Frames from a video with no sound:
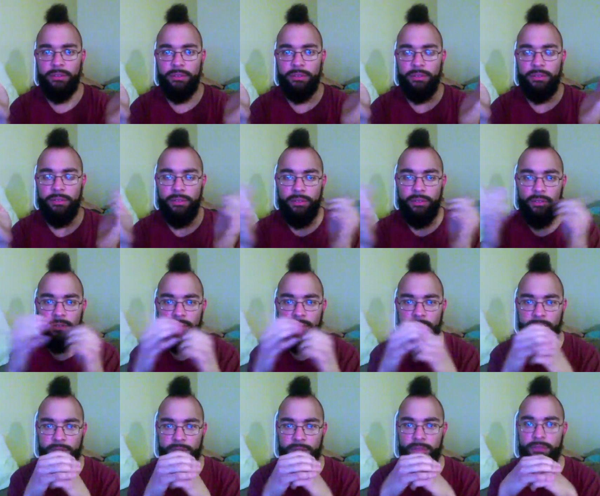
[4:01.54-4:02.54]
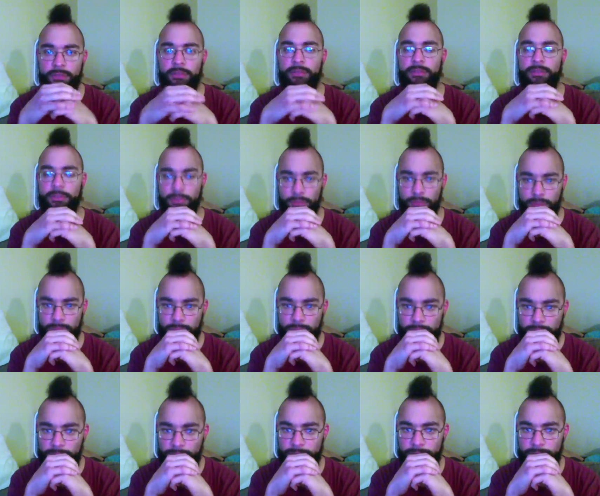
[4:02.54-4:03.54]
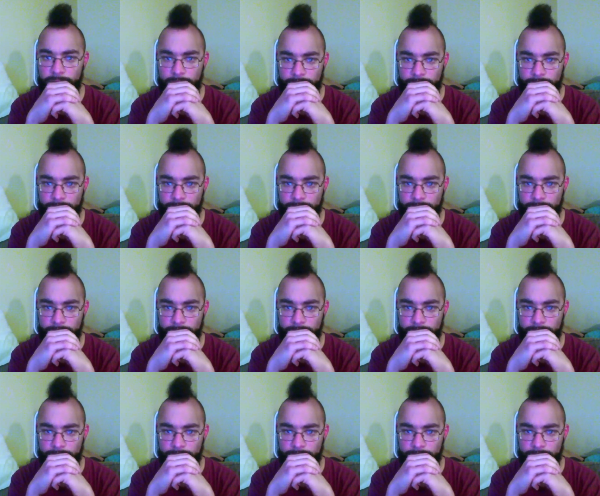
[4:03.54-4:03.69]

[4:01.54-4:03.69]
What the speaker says: Nothing is said.